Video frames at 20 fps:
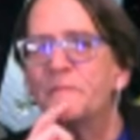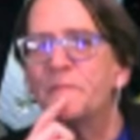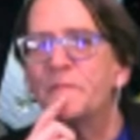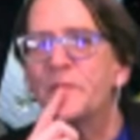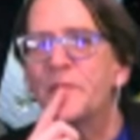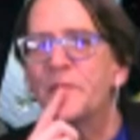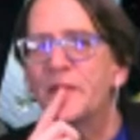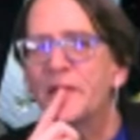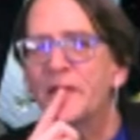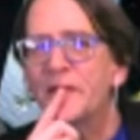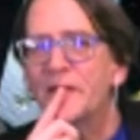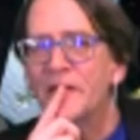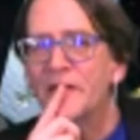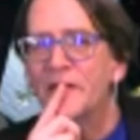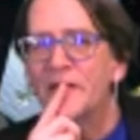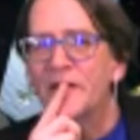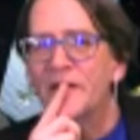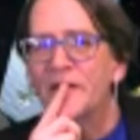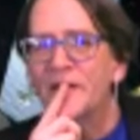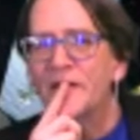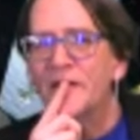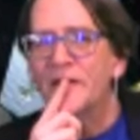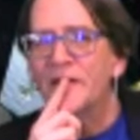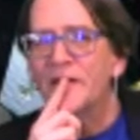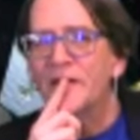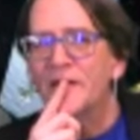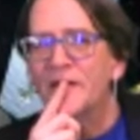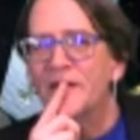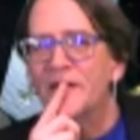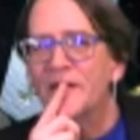
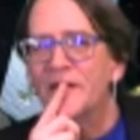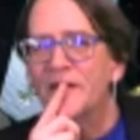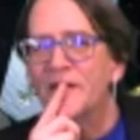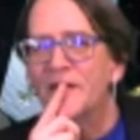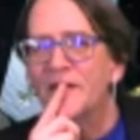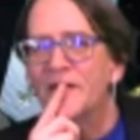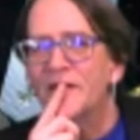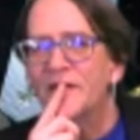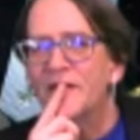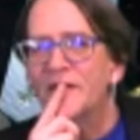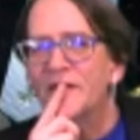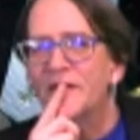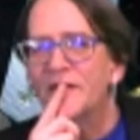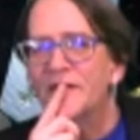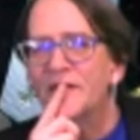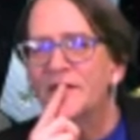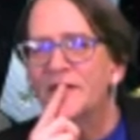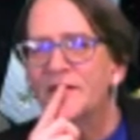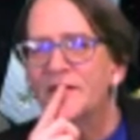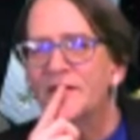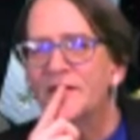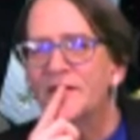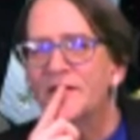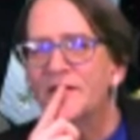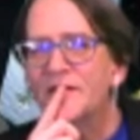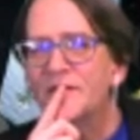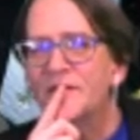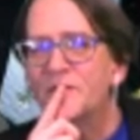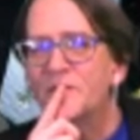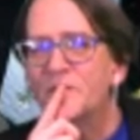
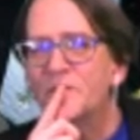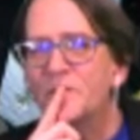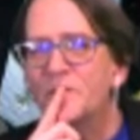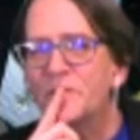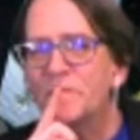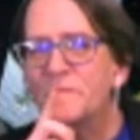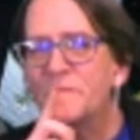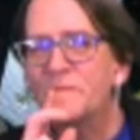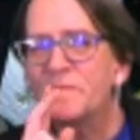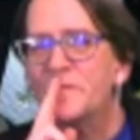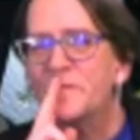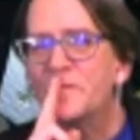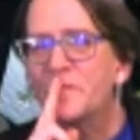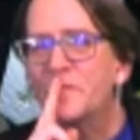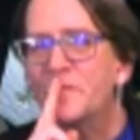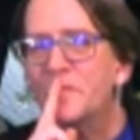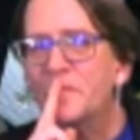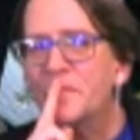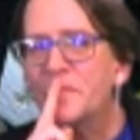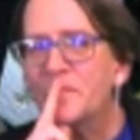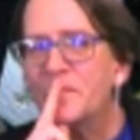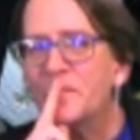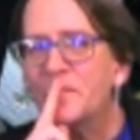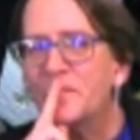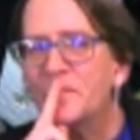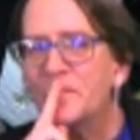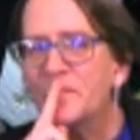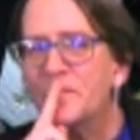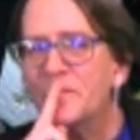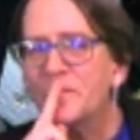
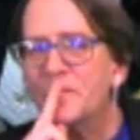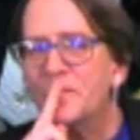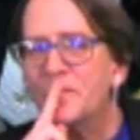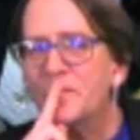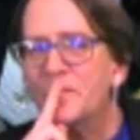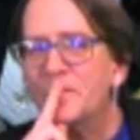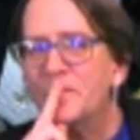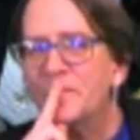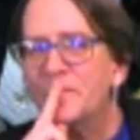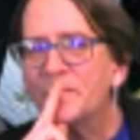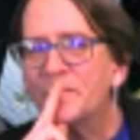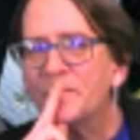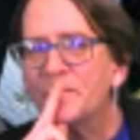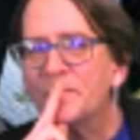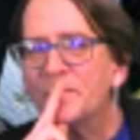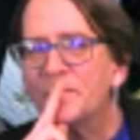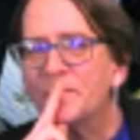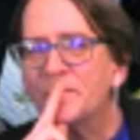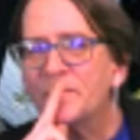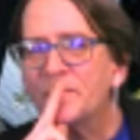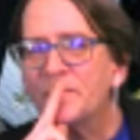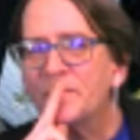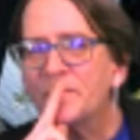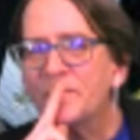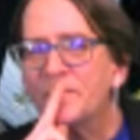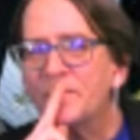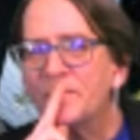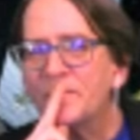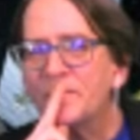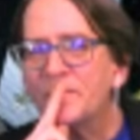
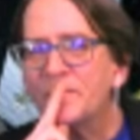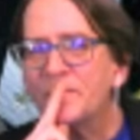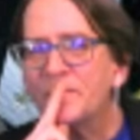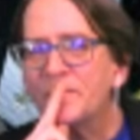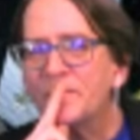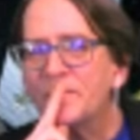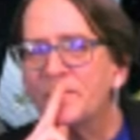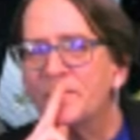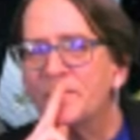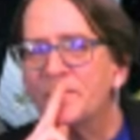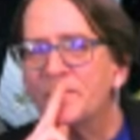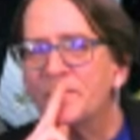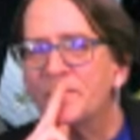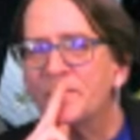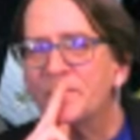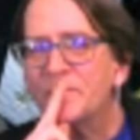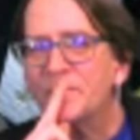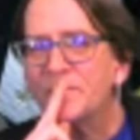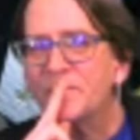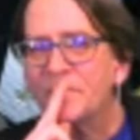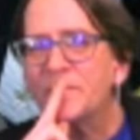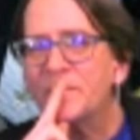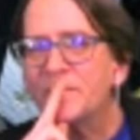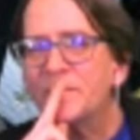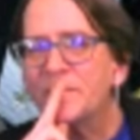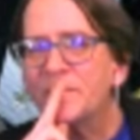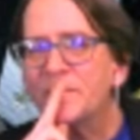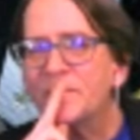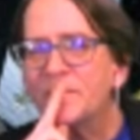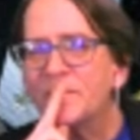
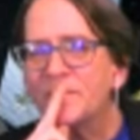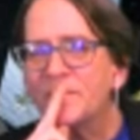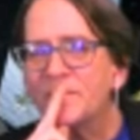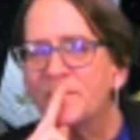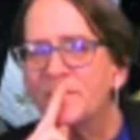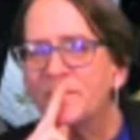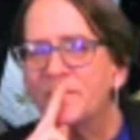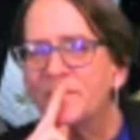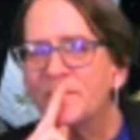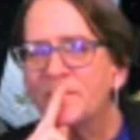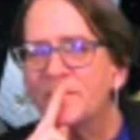No words are spoken by the person on screen.